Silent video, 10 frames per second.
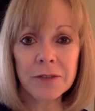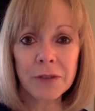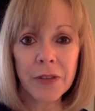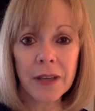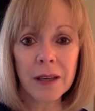
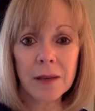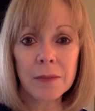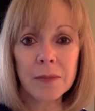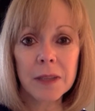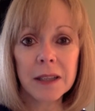for
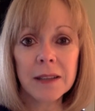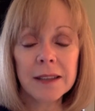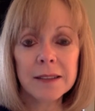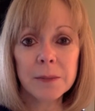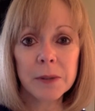them in
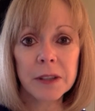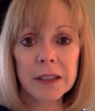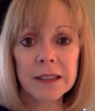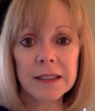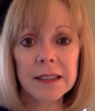these
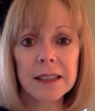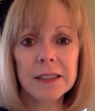books.